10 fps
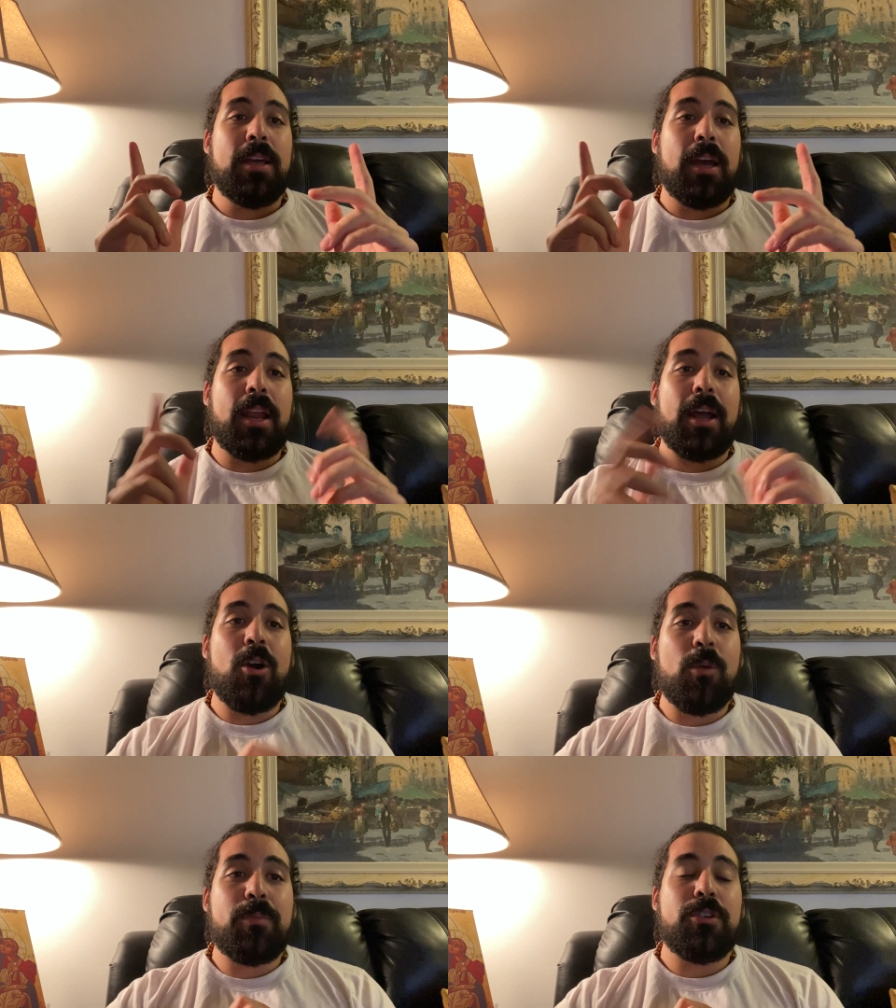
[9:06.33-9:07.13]
And I
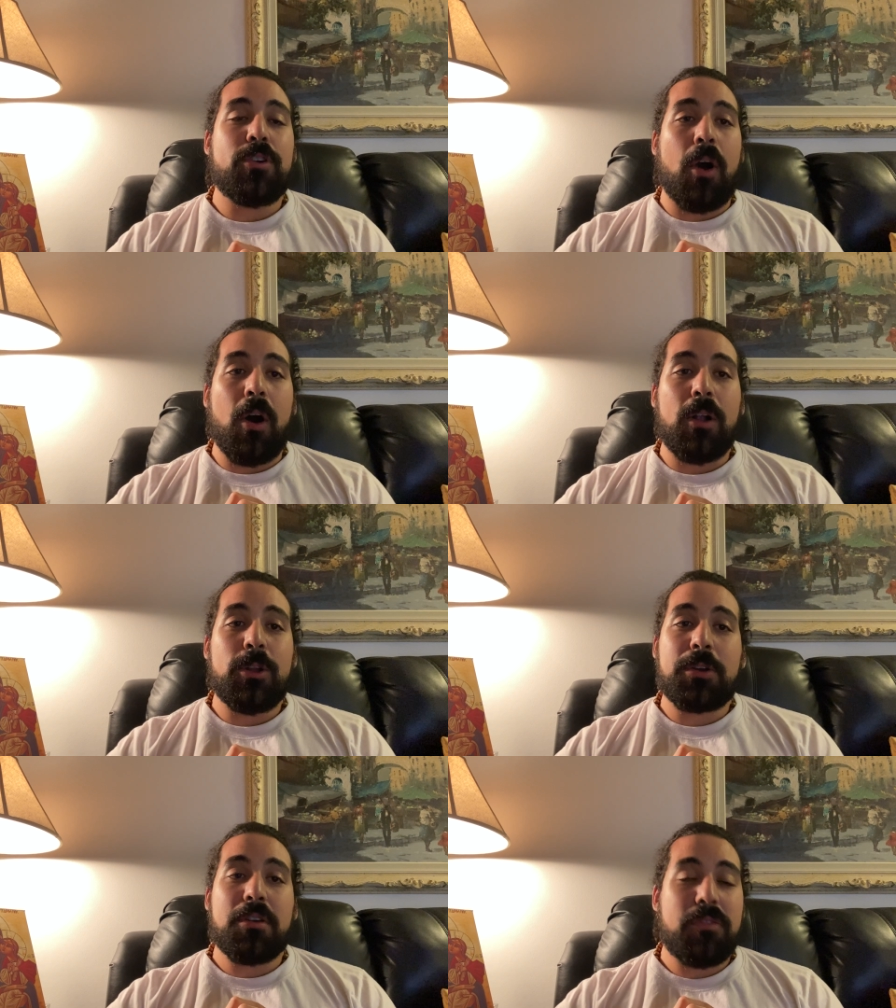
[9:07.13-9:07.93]
hope you're all
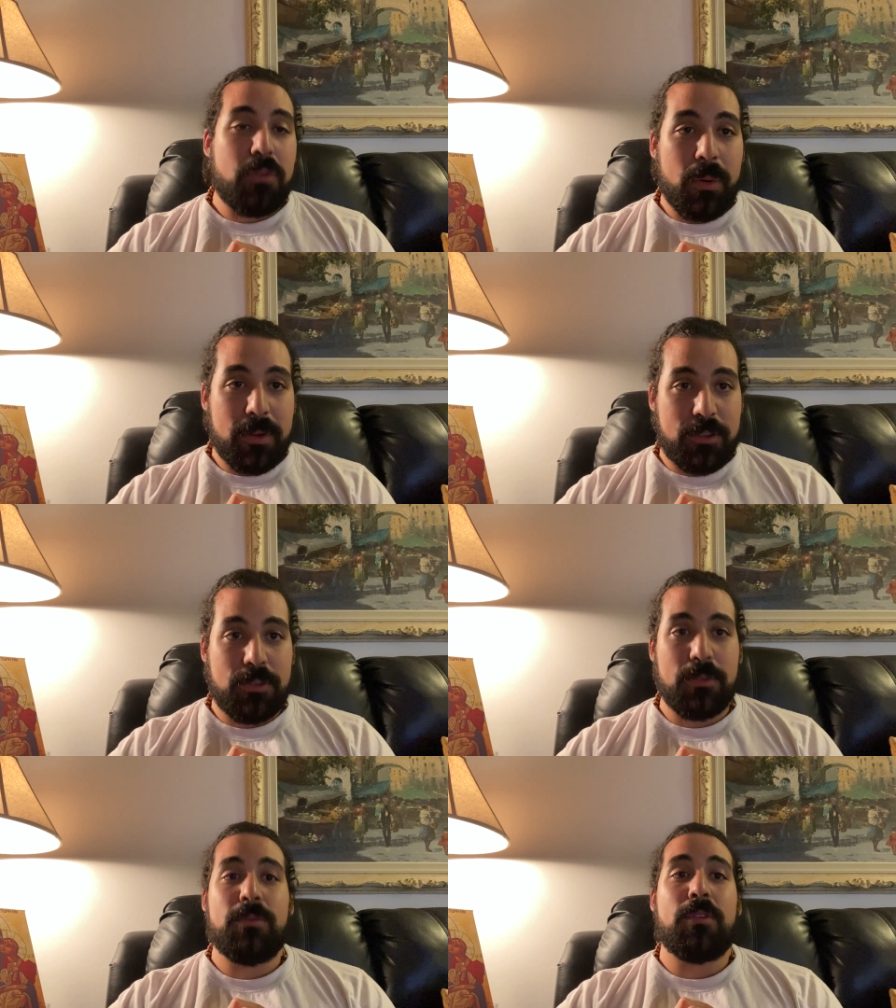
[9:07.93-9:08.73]
looking forward
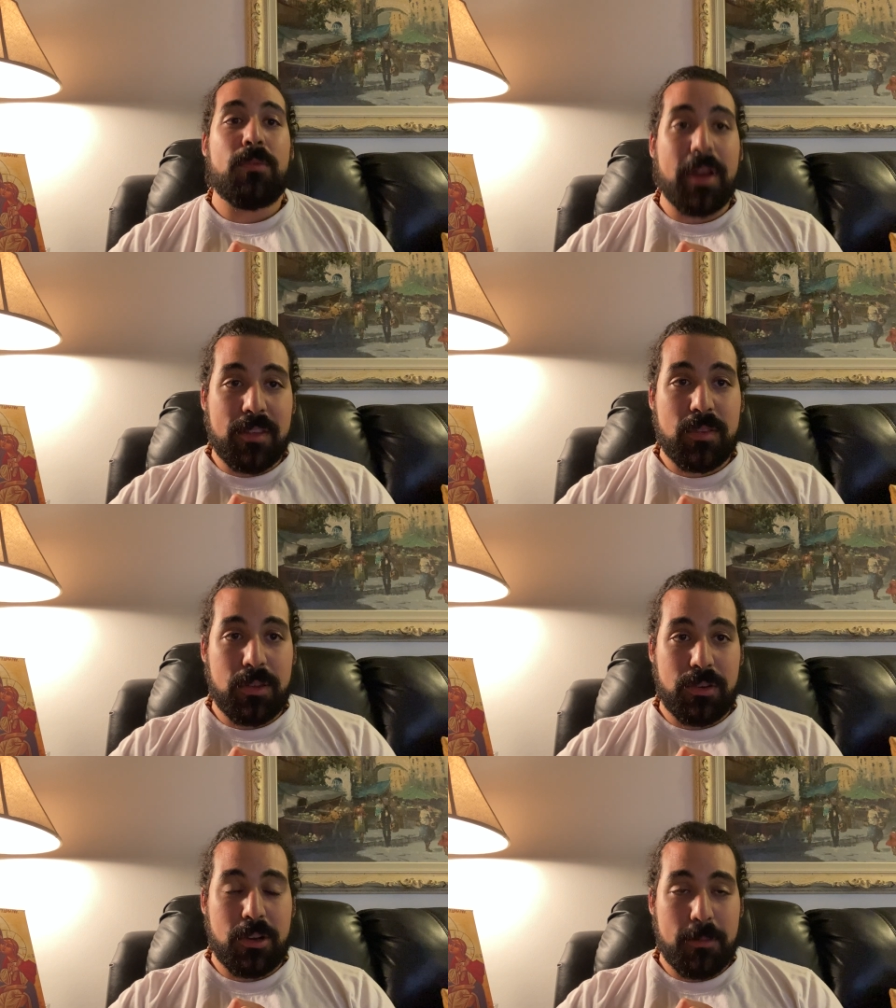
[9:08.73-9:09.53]
to the rest of the
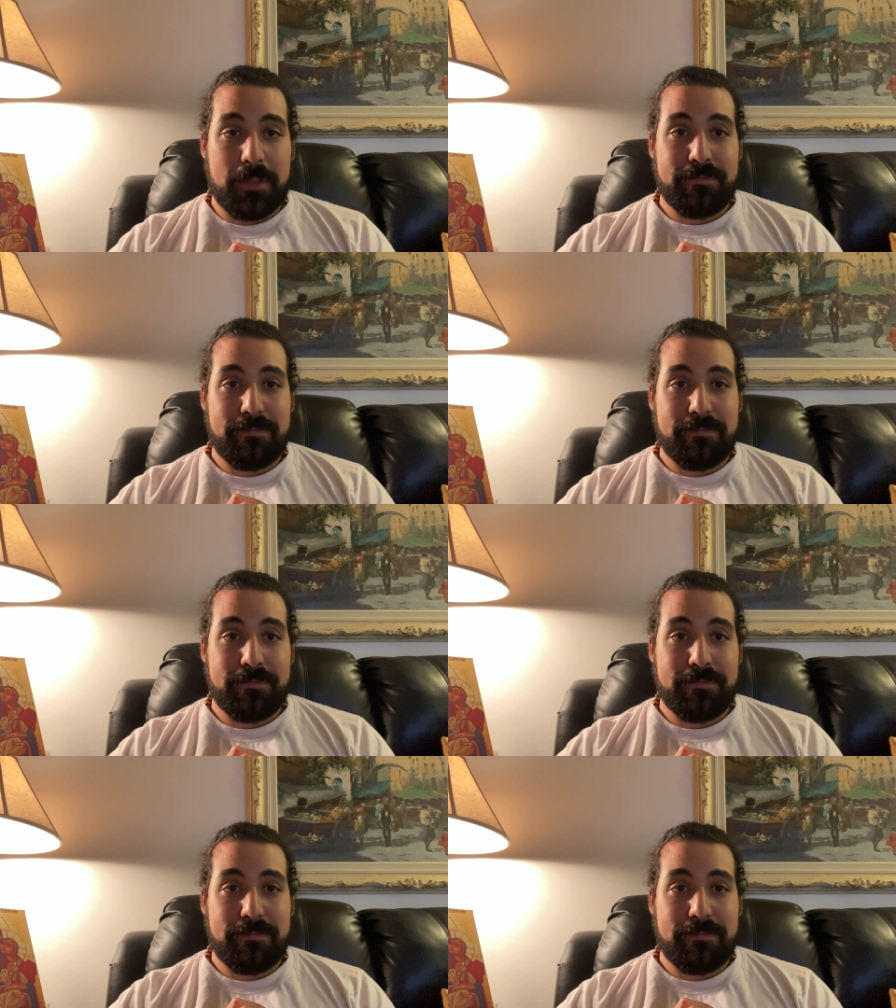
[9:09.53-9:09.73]
tournament.